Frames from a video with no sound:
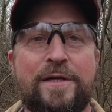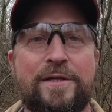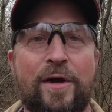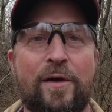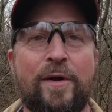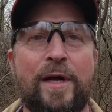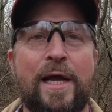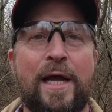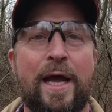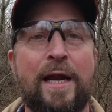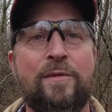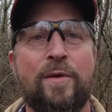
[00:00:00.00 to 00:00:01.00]
So
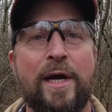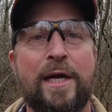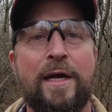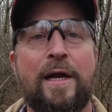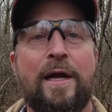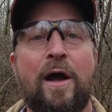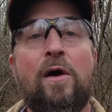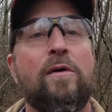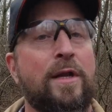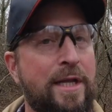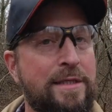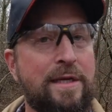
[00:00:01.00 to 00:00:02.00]
anyway,
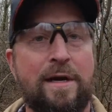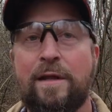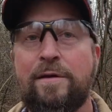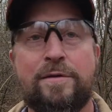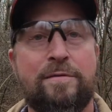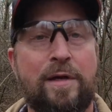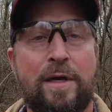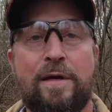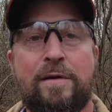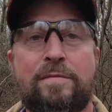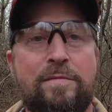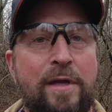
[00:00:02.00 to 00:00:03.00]
and that's another, you
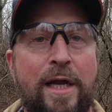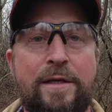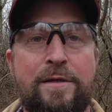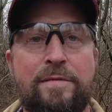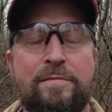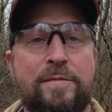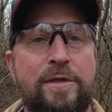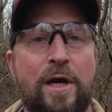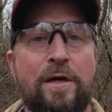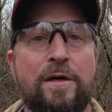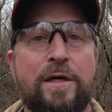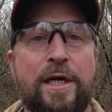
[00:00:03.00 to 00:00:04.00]
know, letting
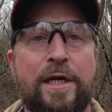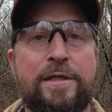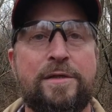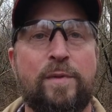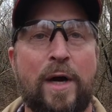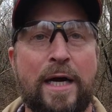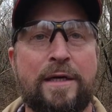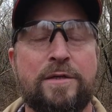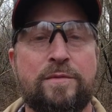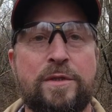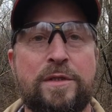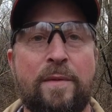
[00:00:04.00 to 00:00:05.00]
younger kids
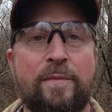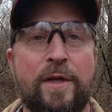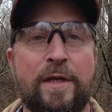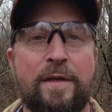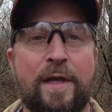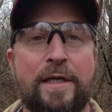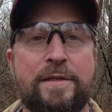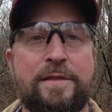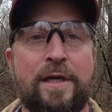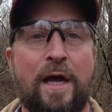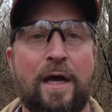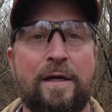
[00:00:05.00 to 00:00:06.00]
practice with something
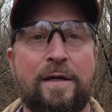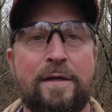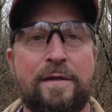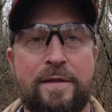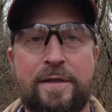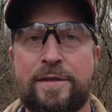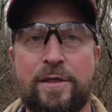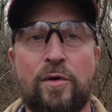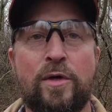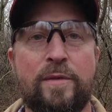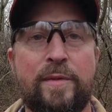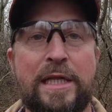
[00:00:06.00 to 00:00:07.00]
that isn't
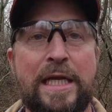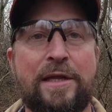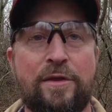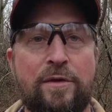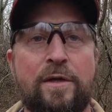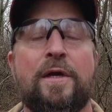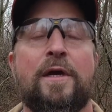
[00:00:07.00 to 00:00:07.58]
going to be lethal.